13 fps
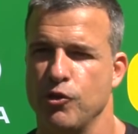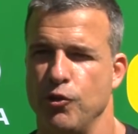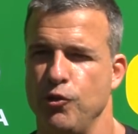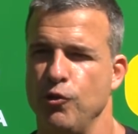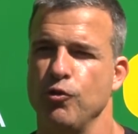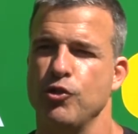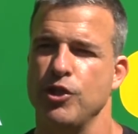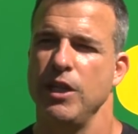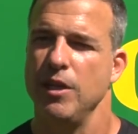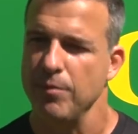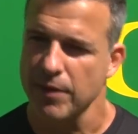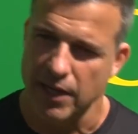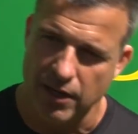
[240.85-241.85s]
So you'll see
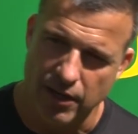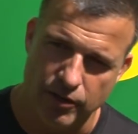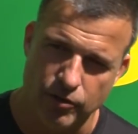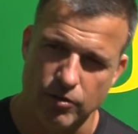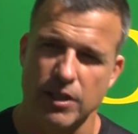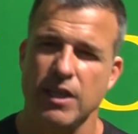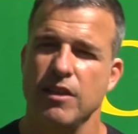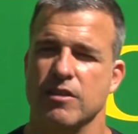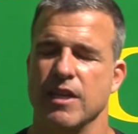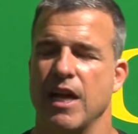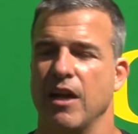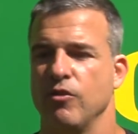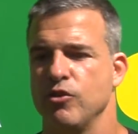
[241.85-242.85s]
him get underneath
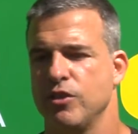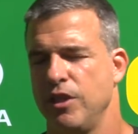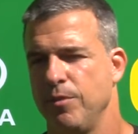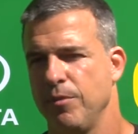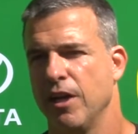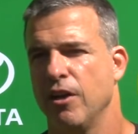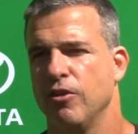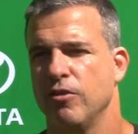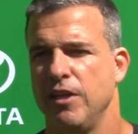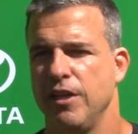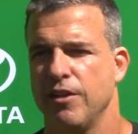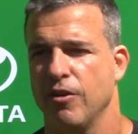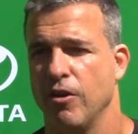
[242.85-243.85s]
tackles, see him get
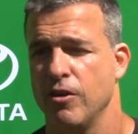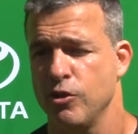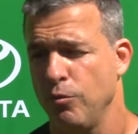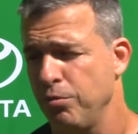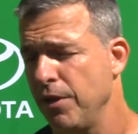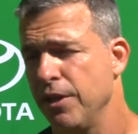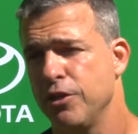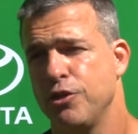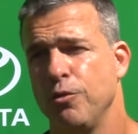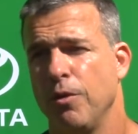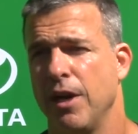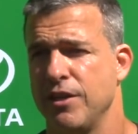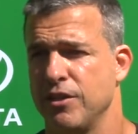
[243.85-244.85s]
underneath guards. He'll play the
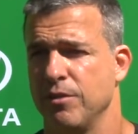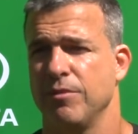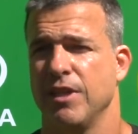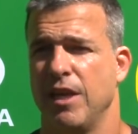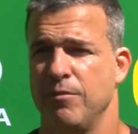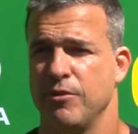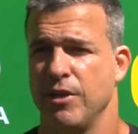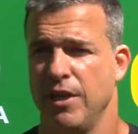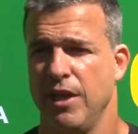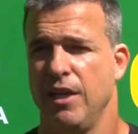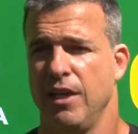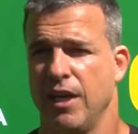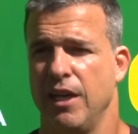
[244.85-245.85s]
two-eye sometimes,
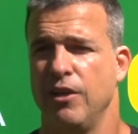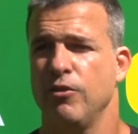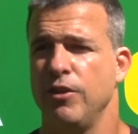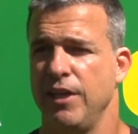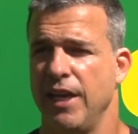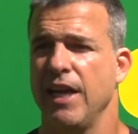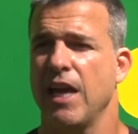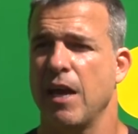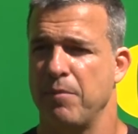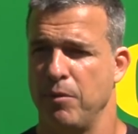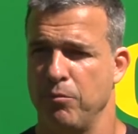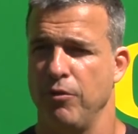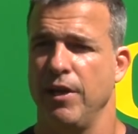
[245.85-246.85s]
get in the
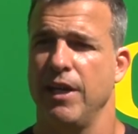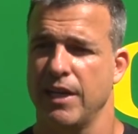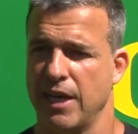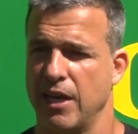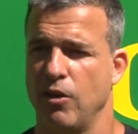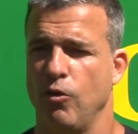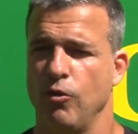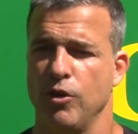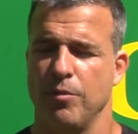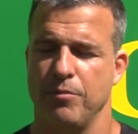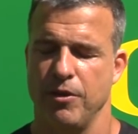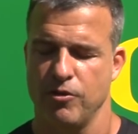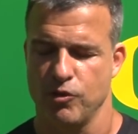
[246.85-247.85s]
A-gap and play and kind of hold
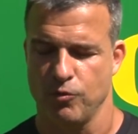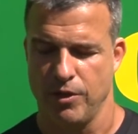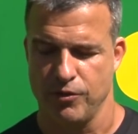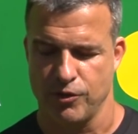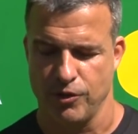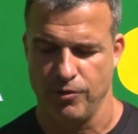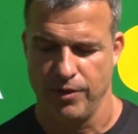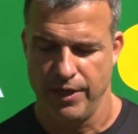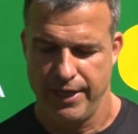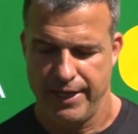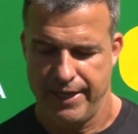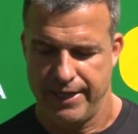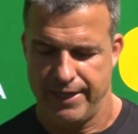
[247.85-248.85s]
up there as well. So
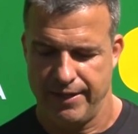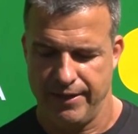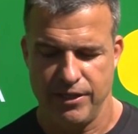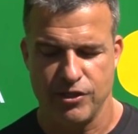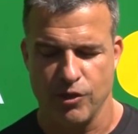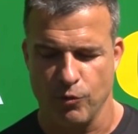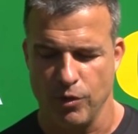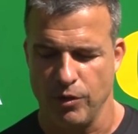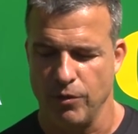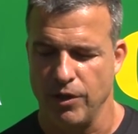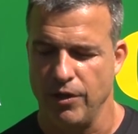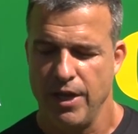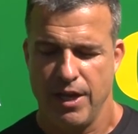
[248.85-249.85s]
he's done really
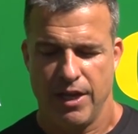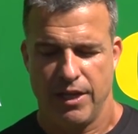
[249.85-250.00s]
well.